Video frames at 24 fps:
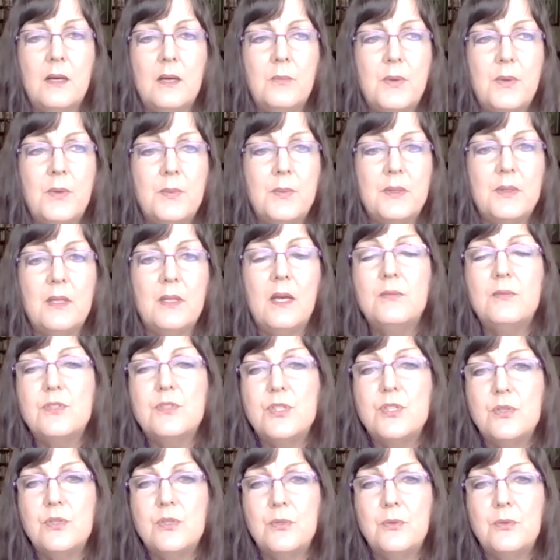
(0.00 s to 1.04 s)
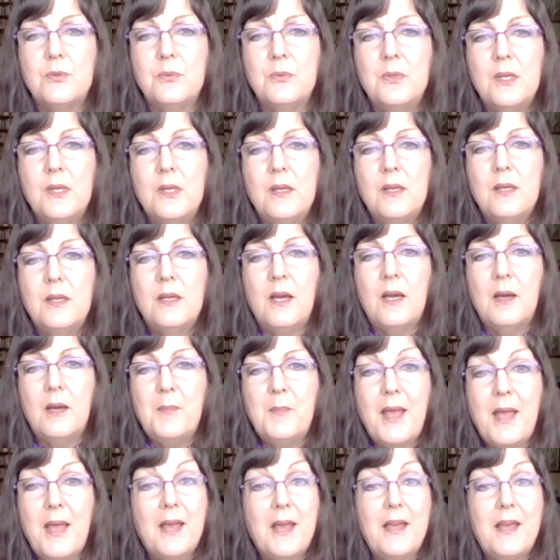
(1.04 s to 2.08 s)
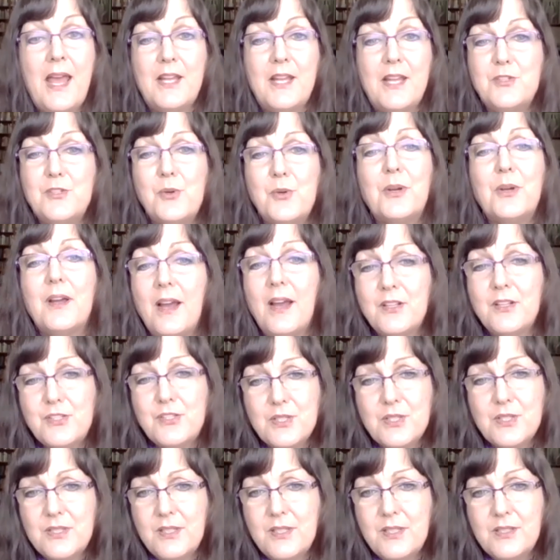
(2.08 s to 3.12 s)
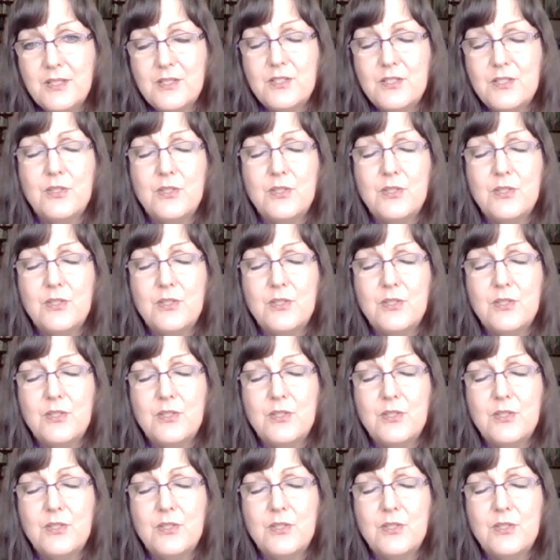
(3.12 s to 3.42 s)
We would love to add your consciousness